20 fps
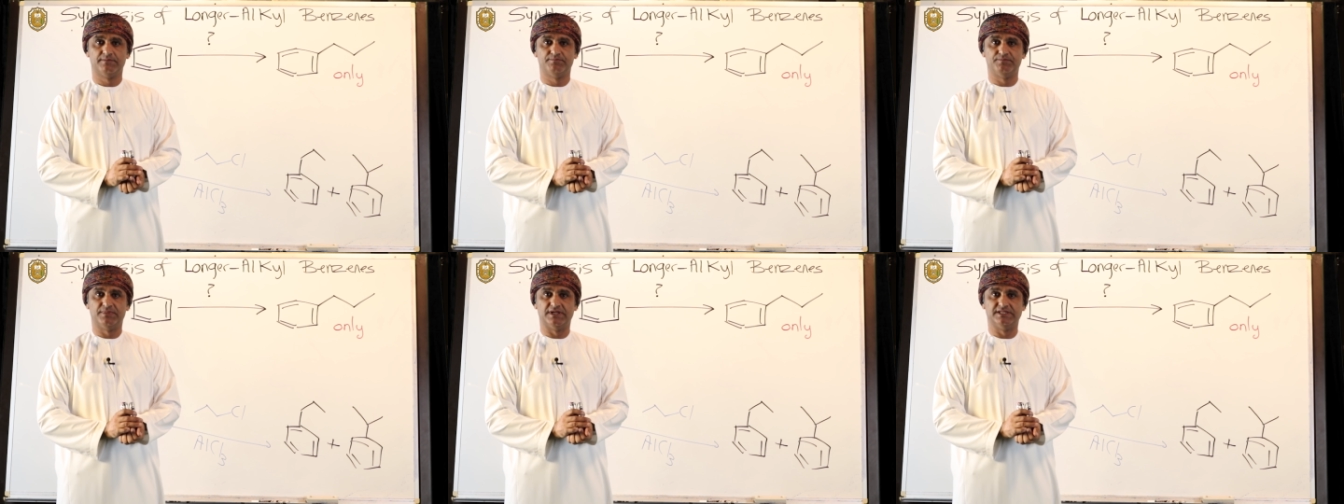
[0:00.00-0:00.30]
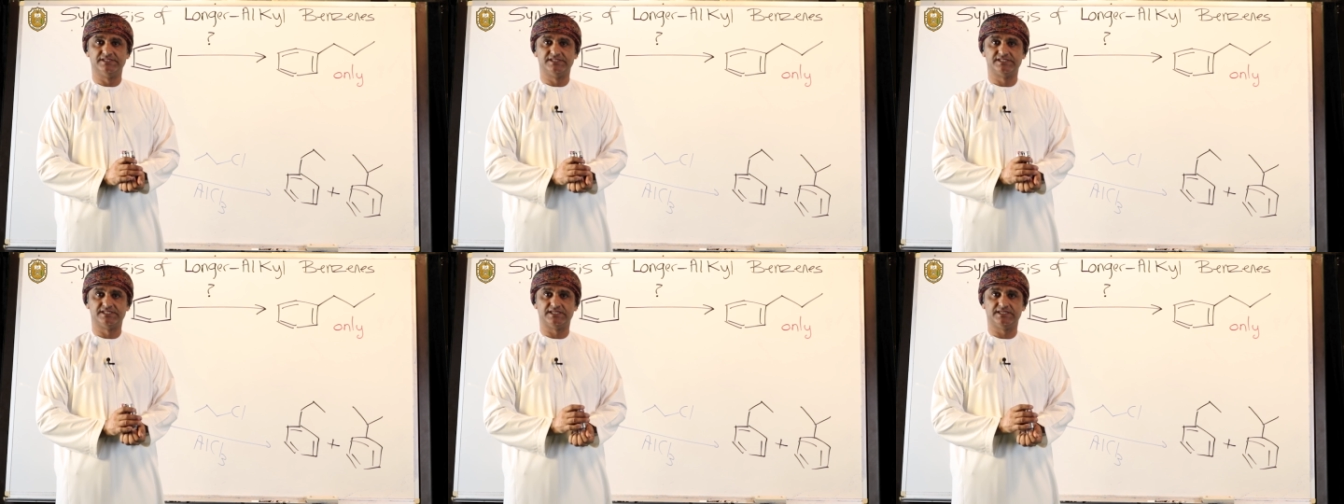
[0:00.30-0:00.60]

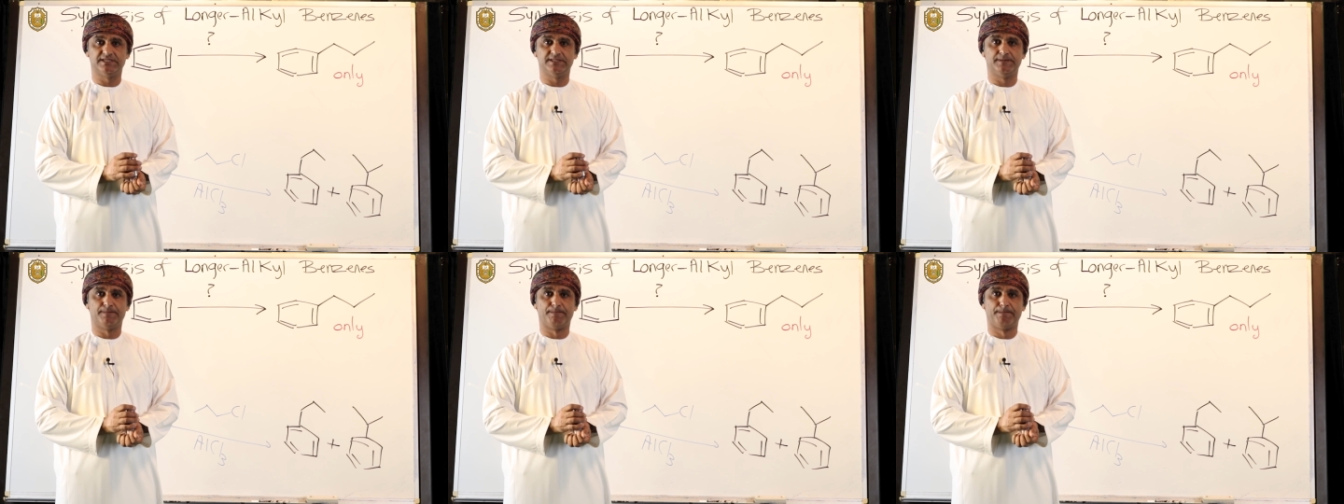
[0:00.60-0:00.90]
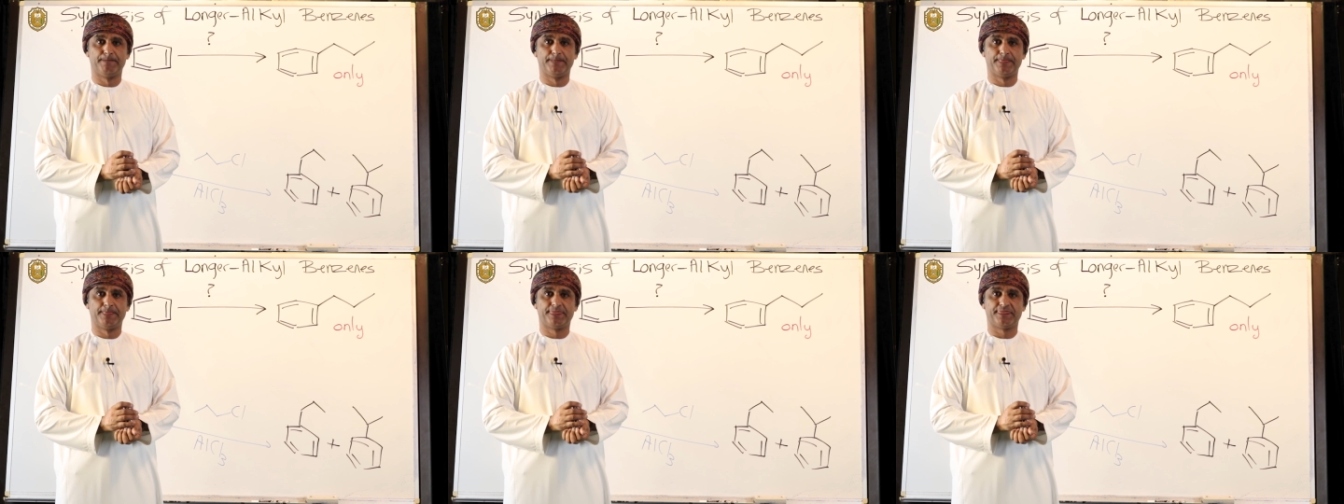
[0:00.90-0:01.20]
benzene
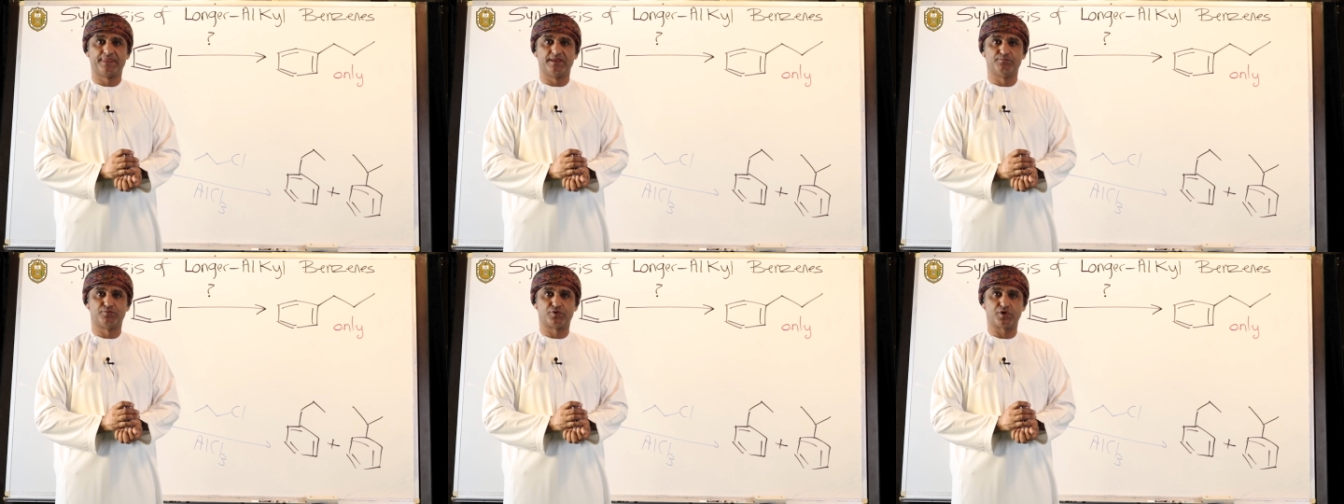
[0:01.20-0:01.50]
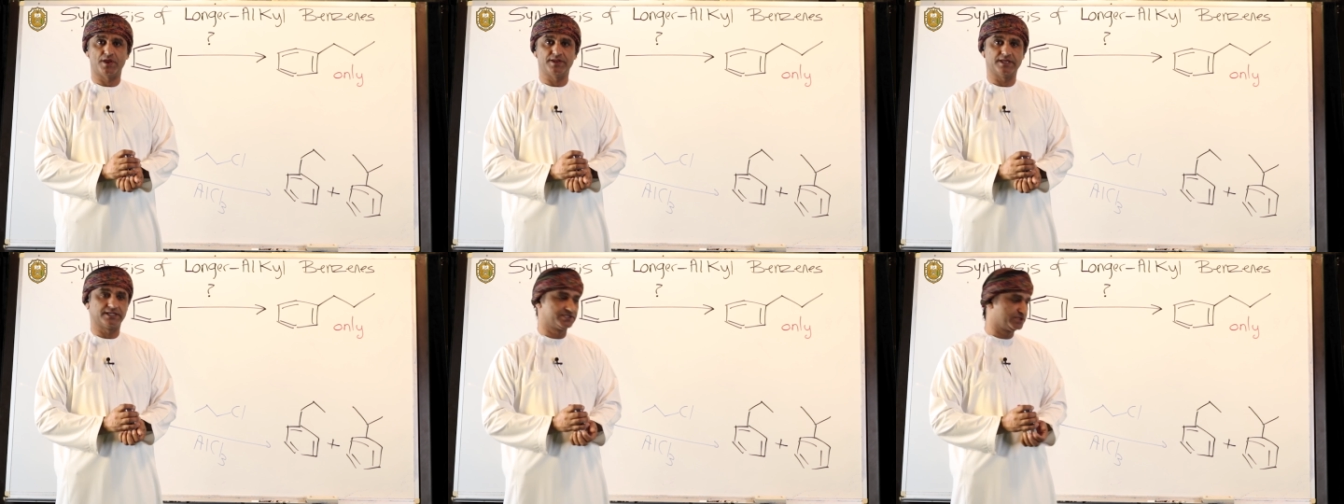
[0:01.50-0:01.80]

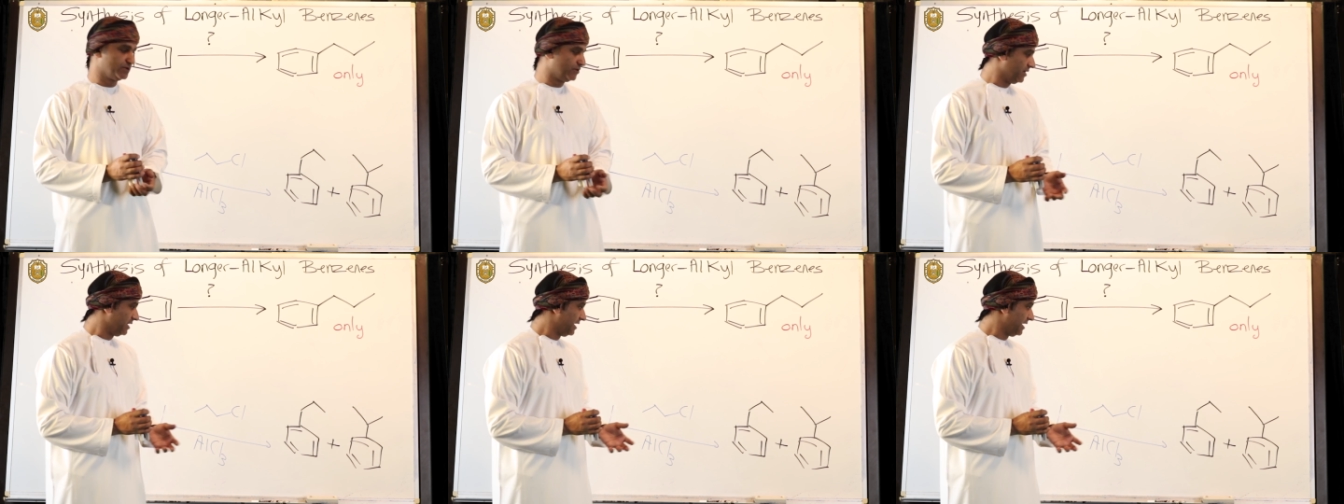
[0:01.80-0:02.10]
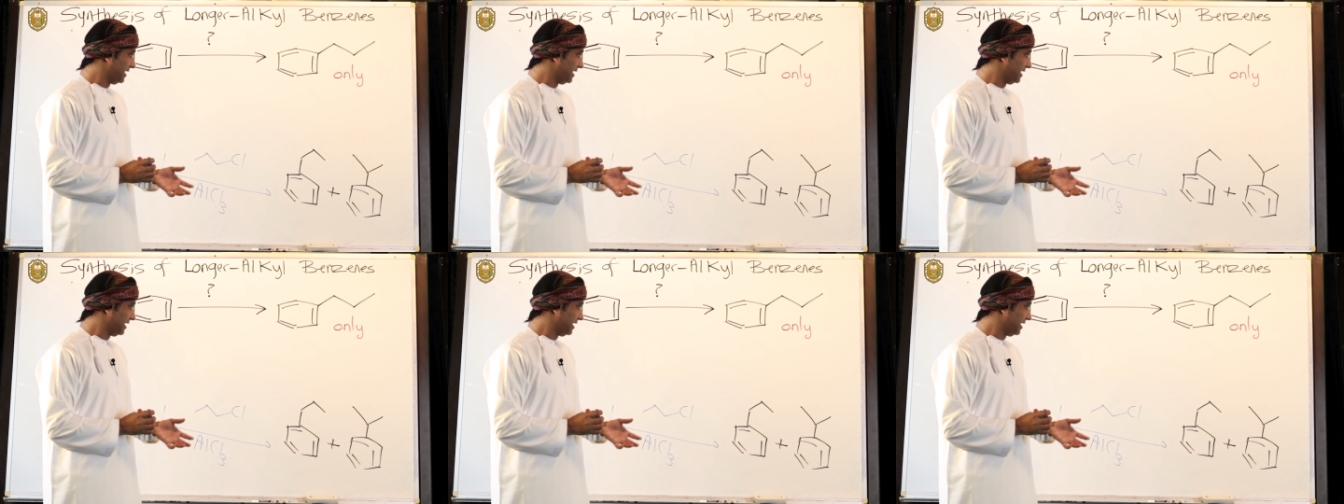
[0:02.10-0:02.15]
product? So